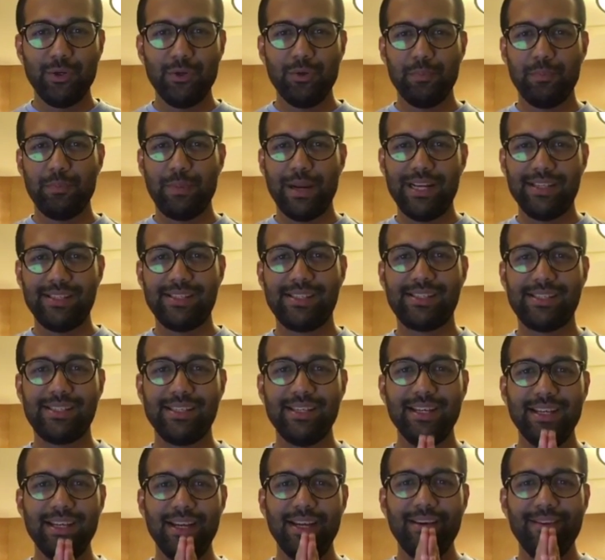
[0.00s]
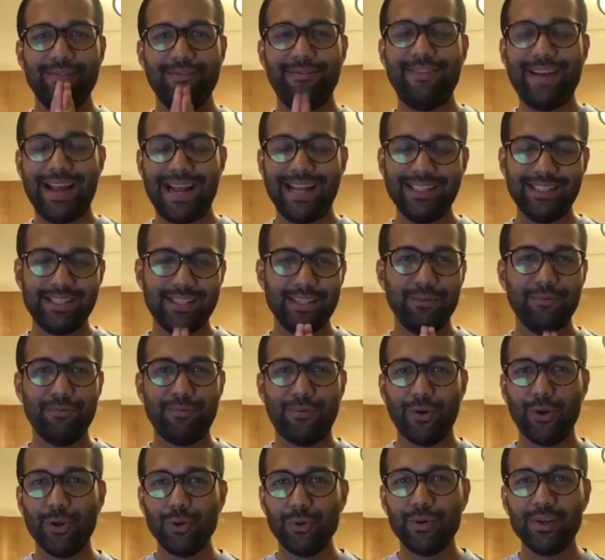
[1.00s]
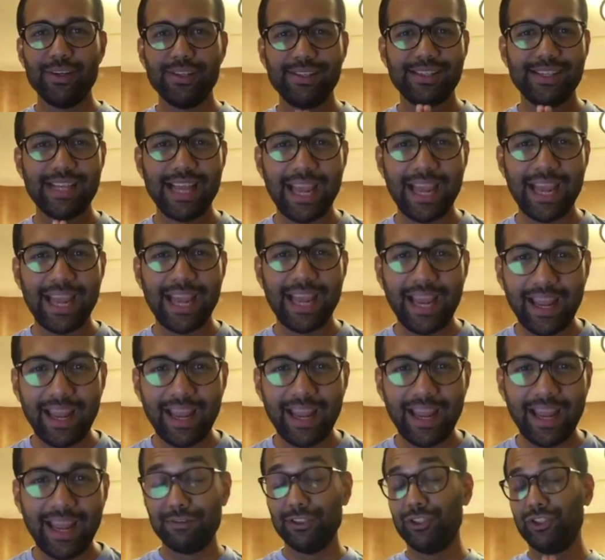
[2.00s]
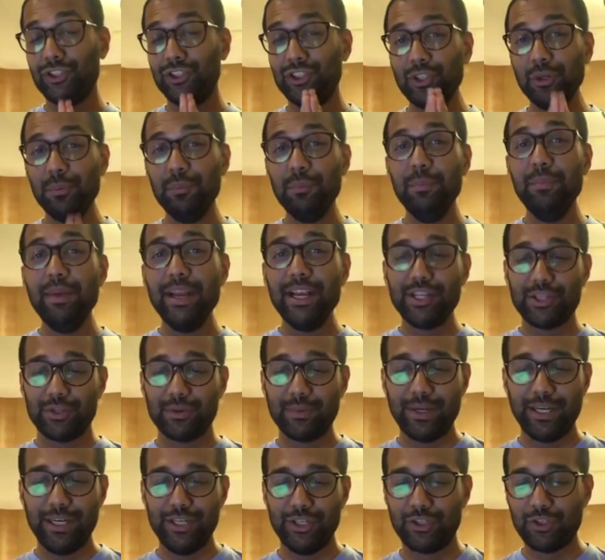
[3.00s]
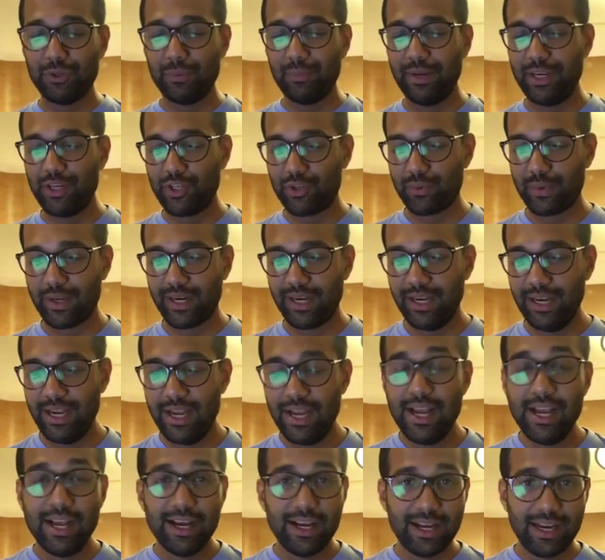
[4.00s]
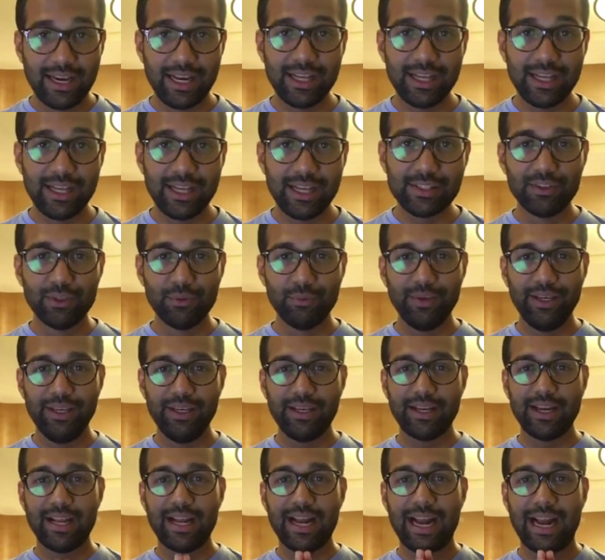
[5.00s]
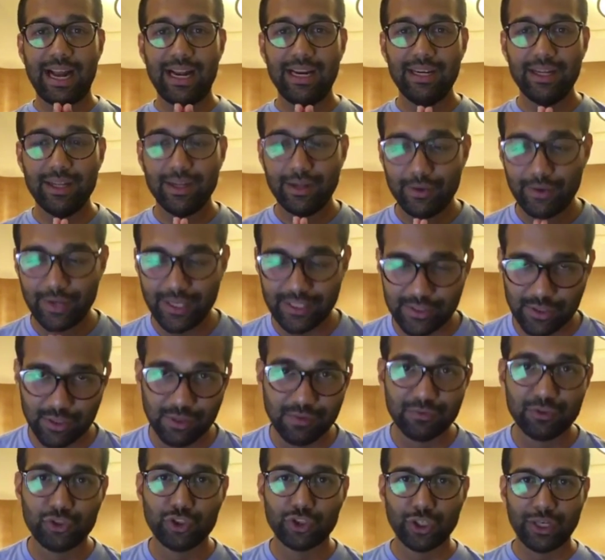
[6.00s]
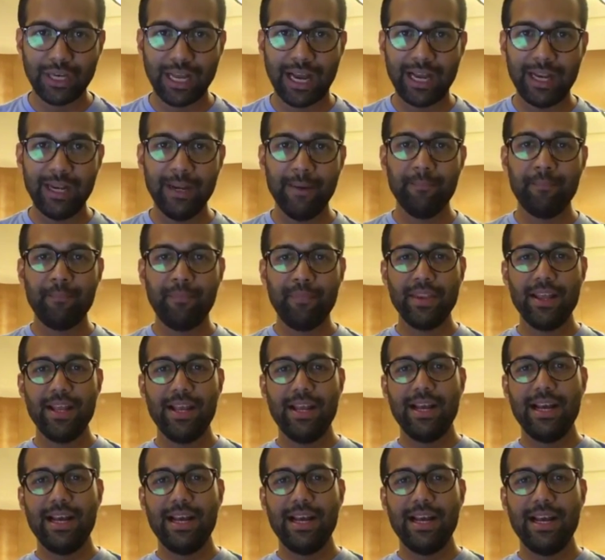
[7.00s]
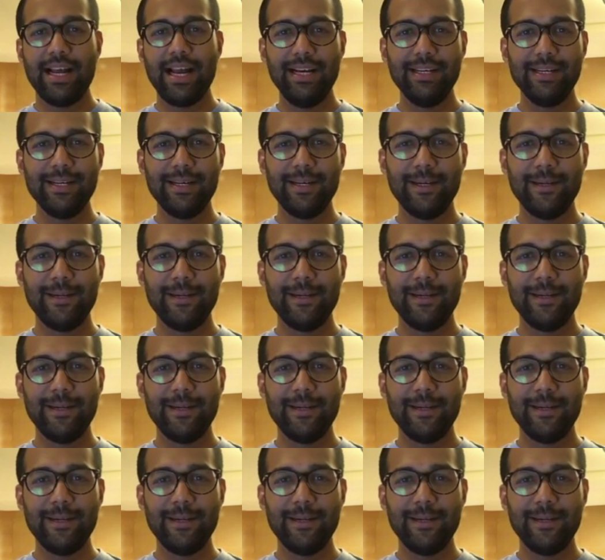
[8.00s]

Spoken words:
best fans and followers ever. Have a chummeshwari rest of the week and rest of July. And